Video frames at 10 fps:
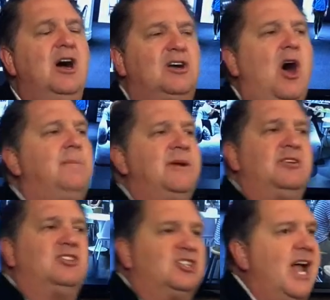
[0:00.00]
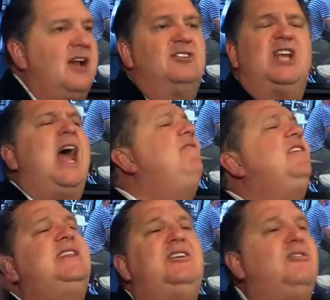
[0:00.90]
copiers, scanners,
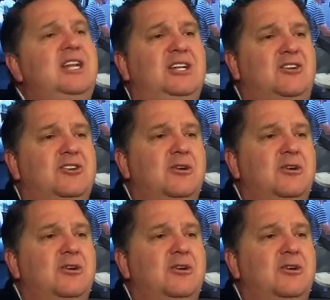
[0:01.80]
everything you need to do your